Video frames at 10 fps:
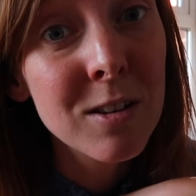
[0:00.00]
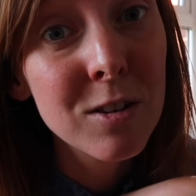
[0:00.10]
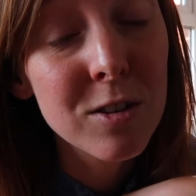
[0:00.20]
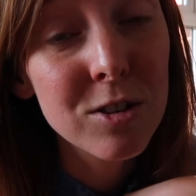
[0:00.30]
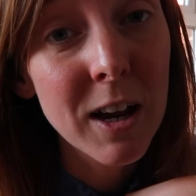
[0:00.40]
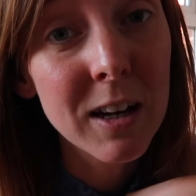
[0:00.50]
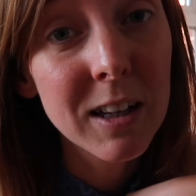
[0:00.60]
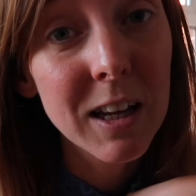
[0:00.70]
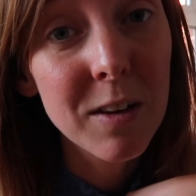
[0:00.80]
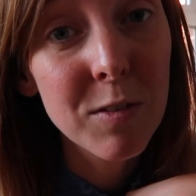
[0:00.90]
to the
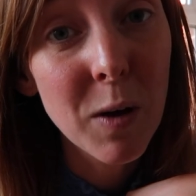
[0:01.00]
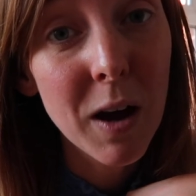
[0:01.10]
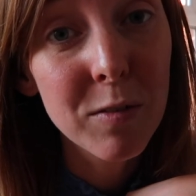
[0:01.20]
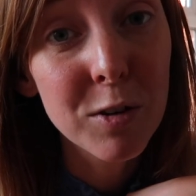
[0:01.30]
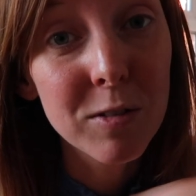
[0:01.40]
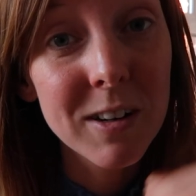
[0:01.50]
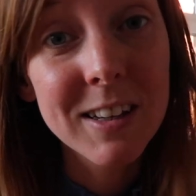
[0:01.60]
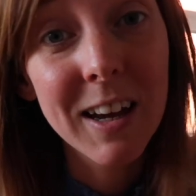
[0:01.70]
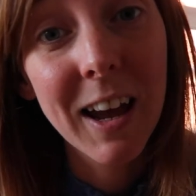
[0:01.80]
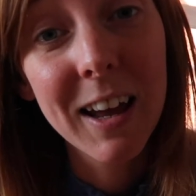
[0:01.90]
channel if you haven't
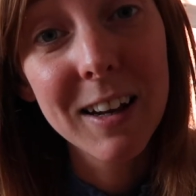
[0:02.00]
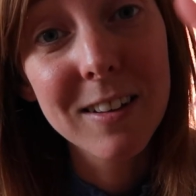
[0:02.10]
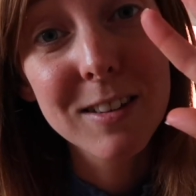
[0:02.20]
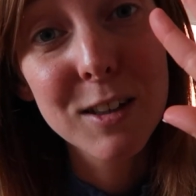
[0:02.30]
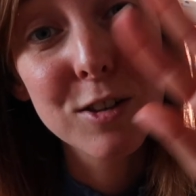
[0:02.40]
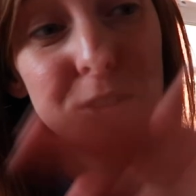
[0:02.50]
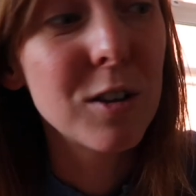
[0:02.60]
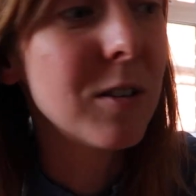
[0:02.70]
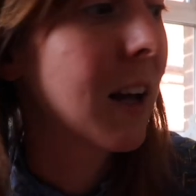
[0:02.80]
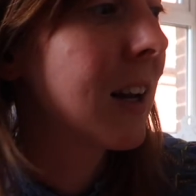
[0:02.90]
already, and I'll see you soon.